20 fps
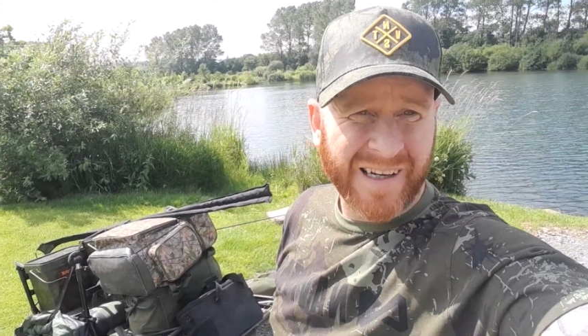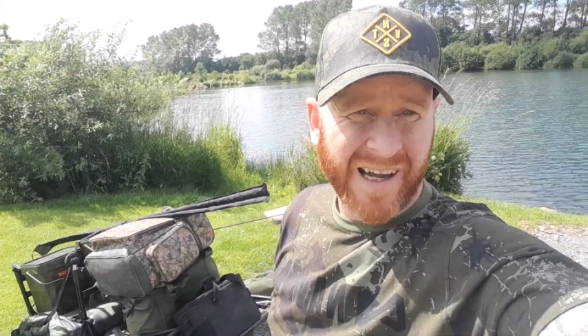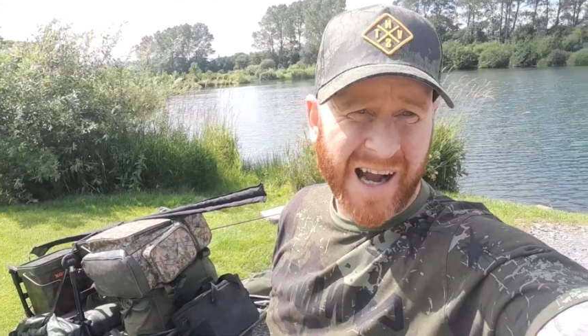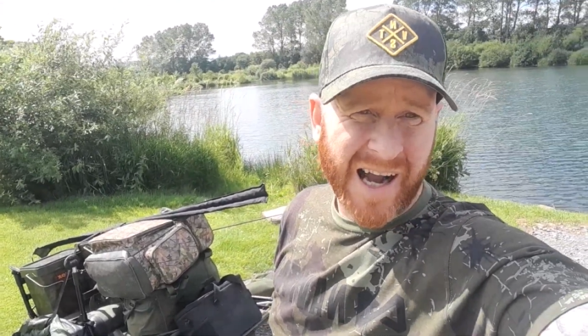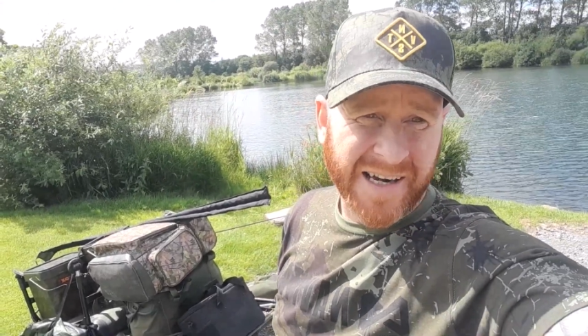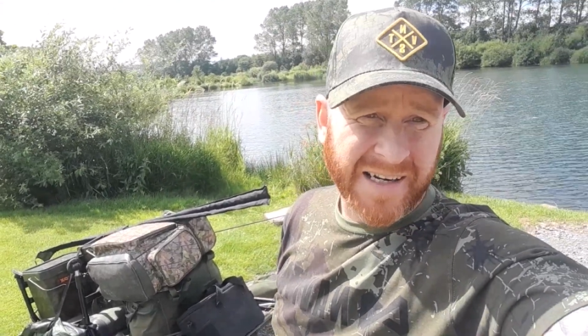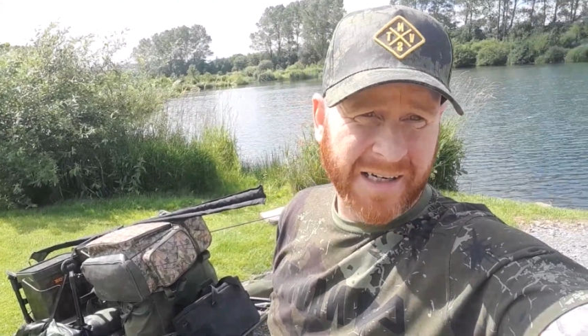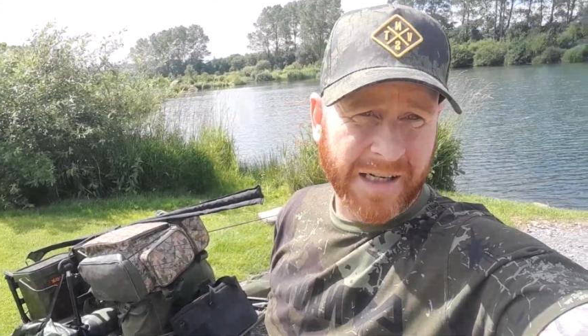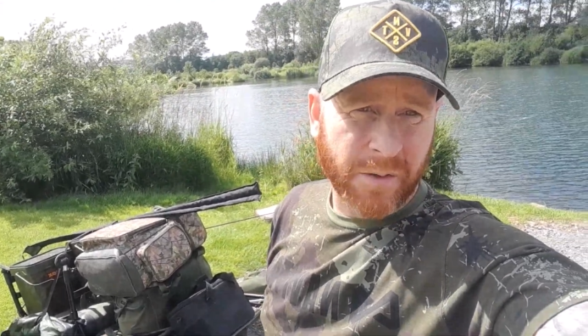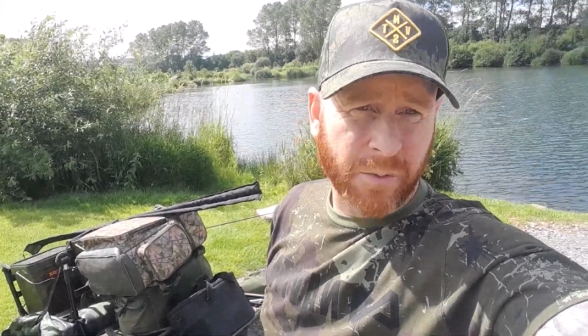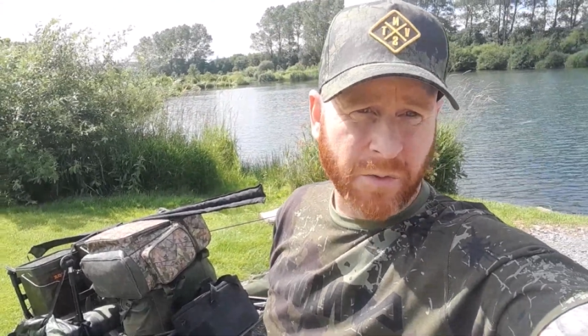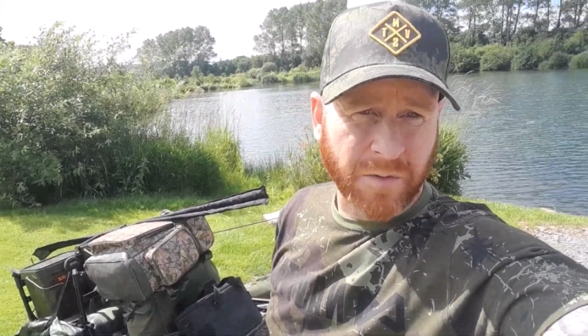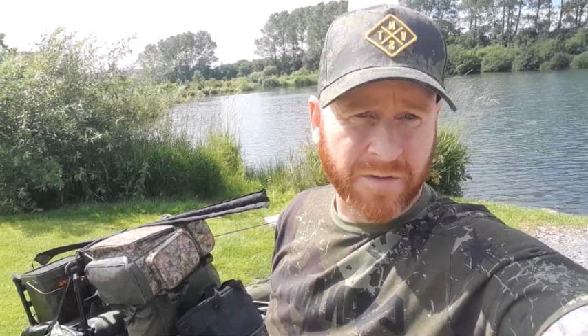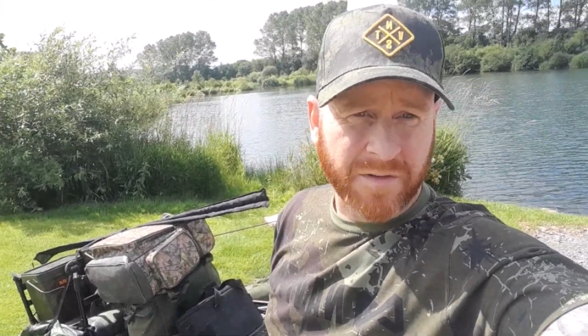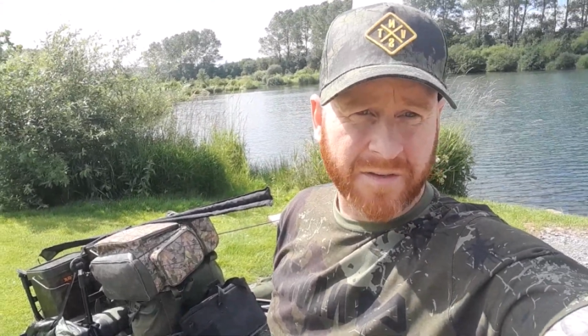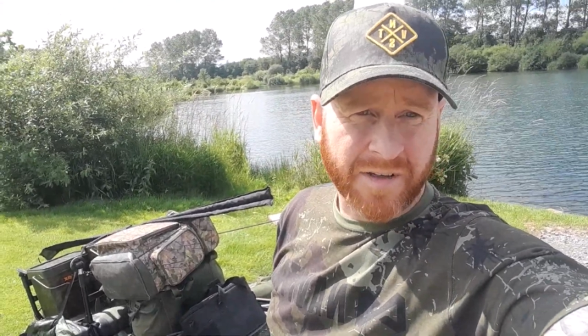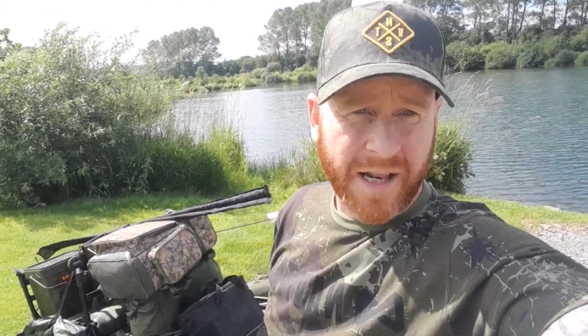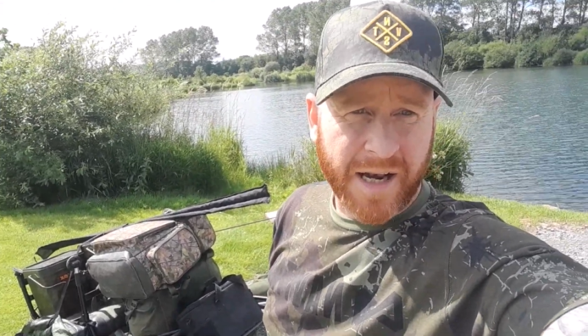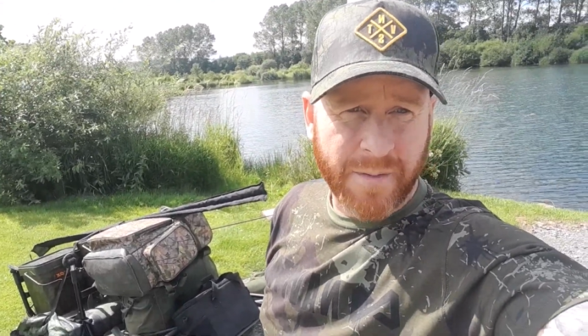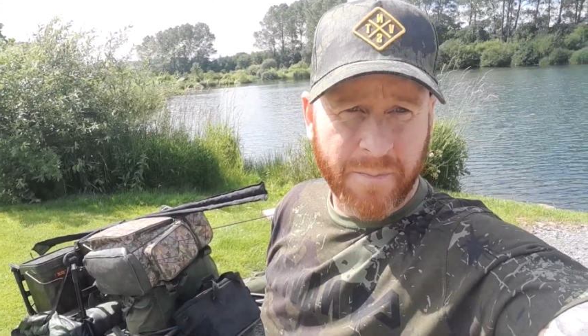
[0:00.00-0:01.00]
Ideally I
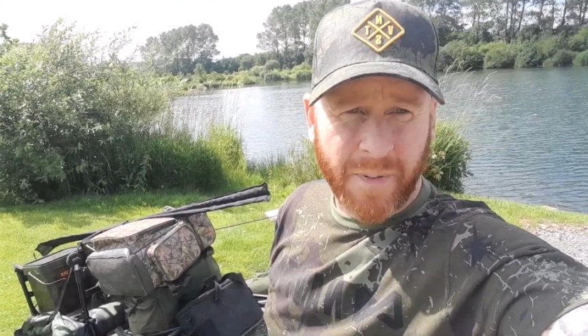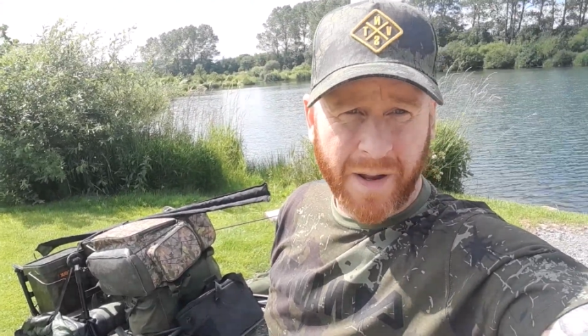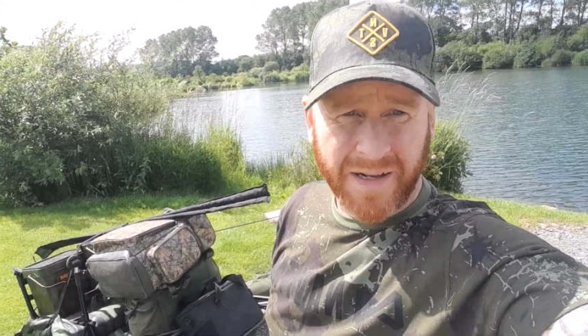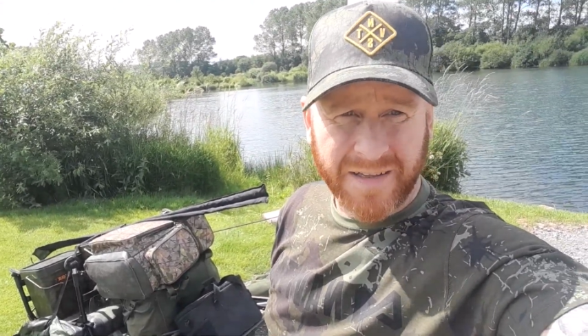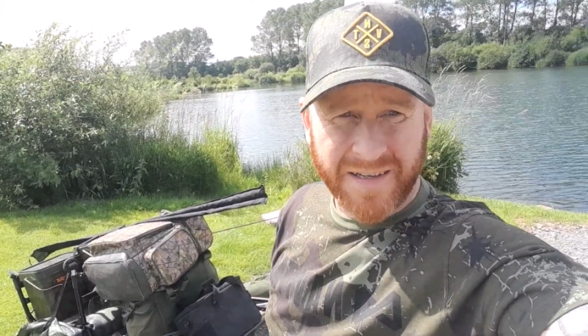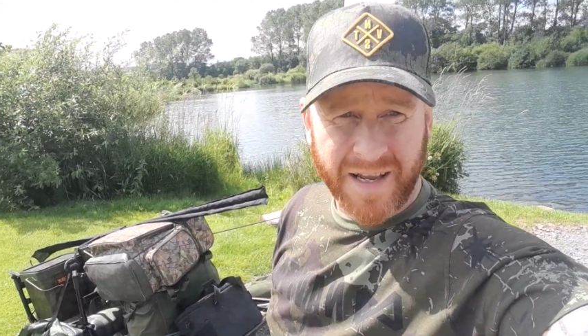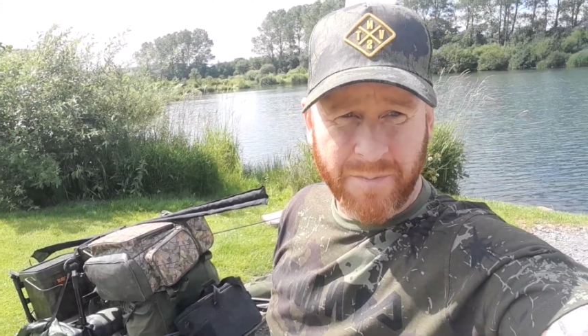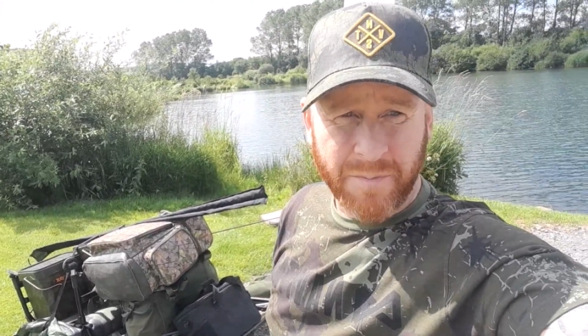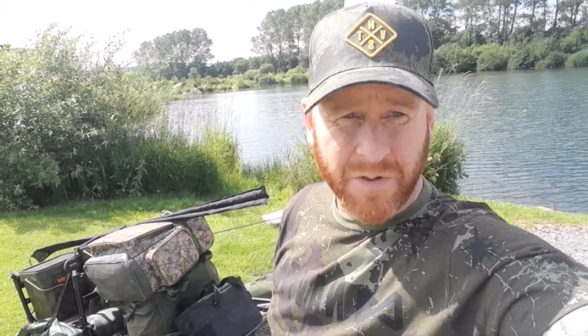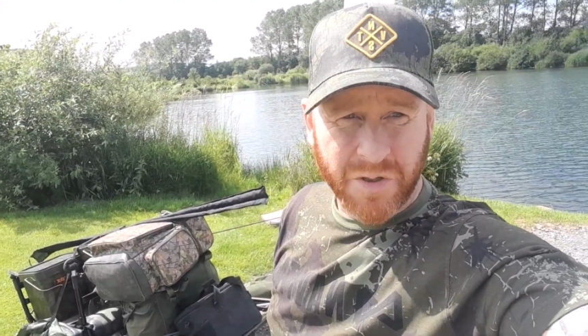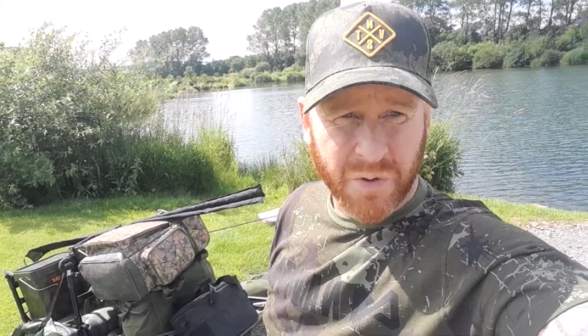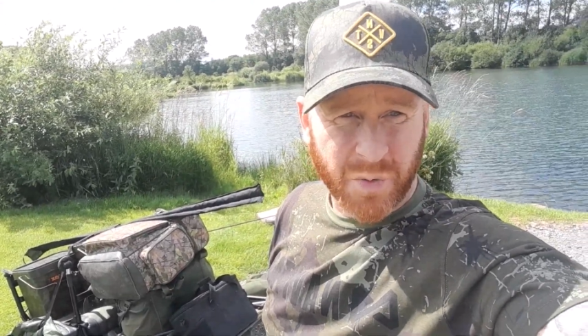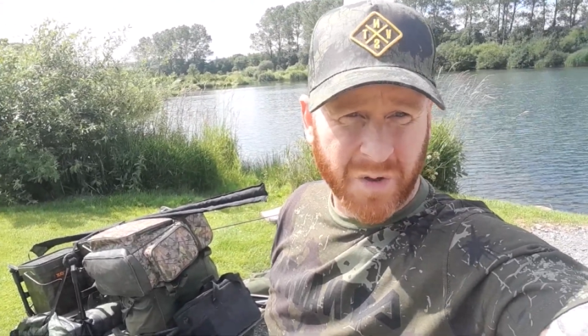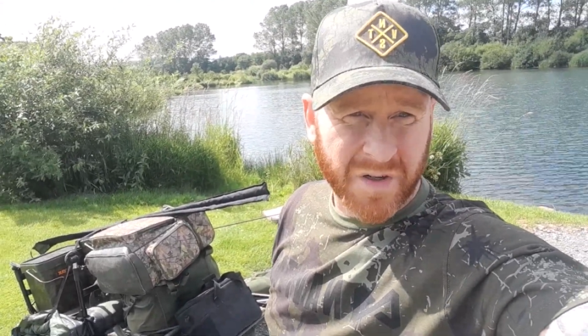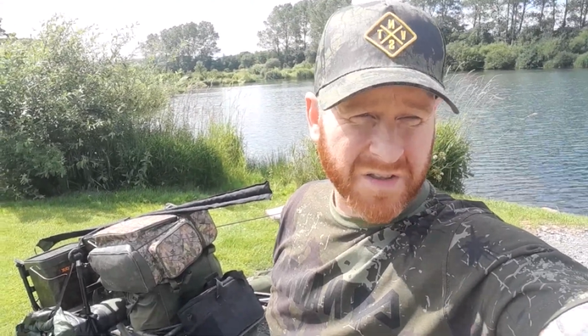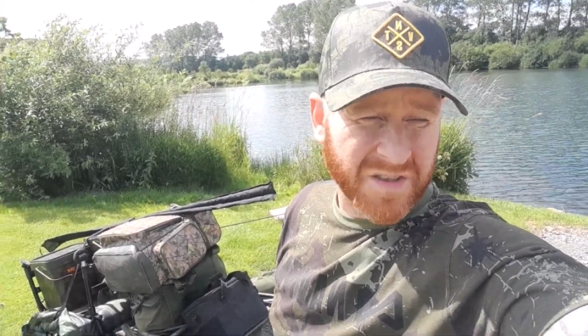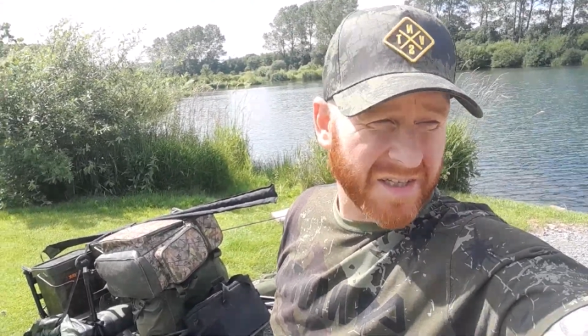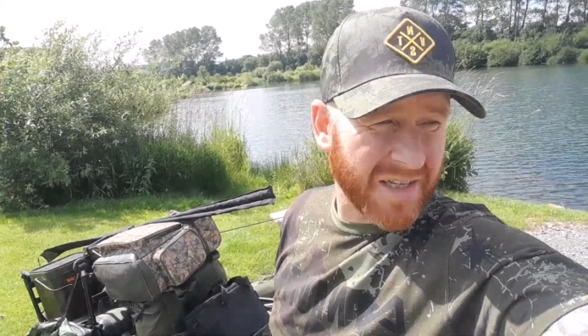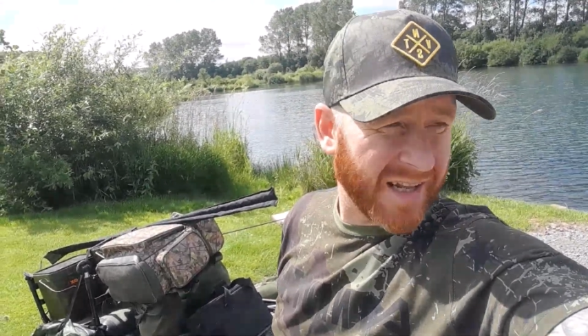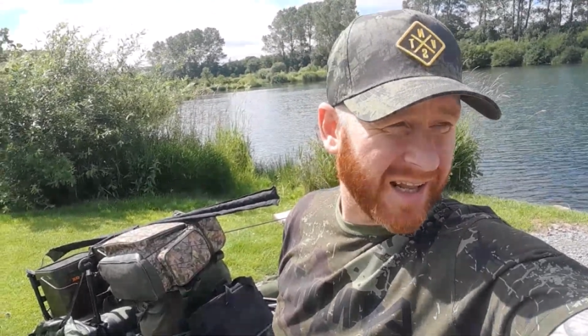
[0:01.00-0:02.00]
wanted to get in peg 10 but
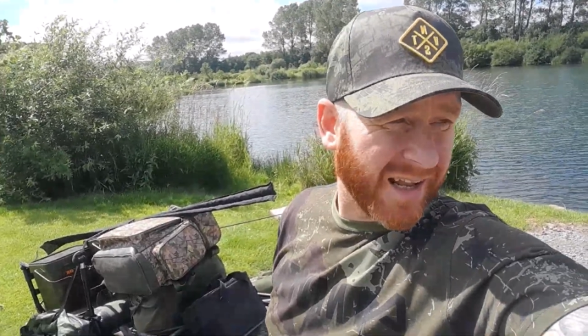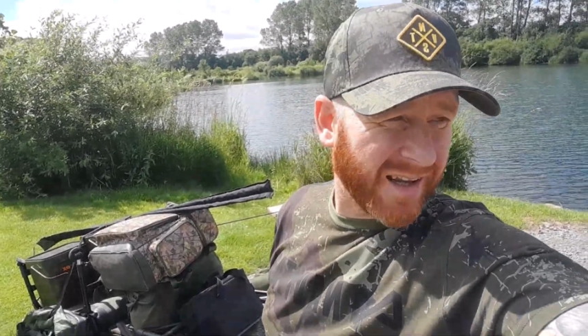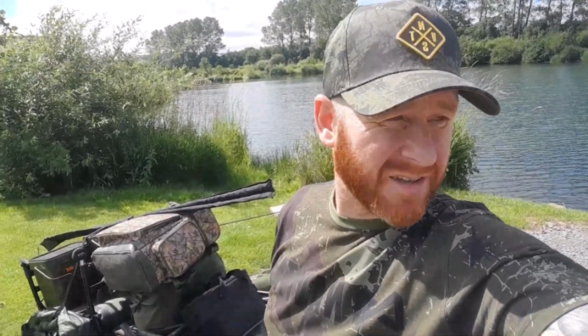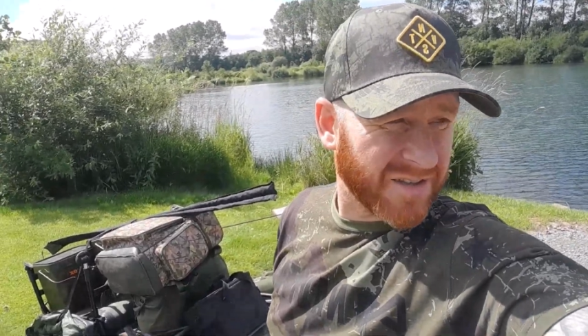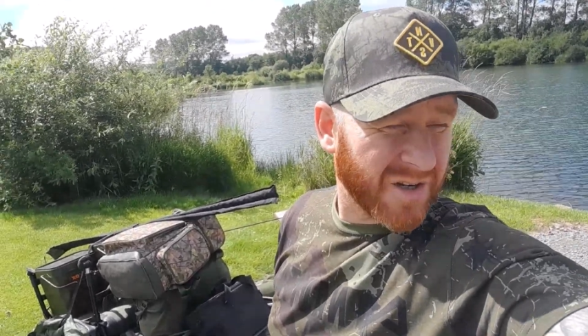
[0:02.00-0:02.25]
someone's in there,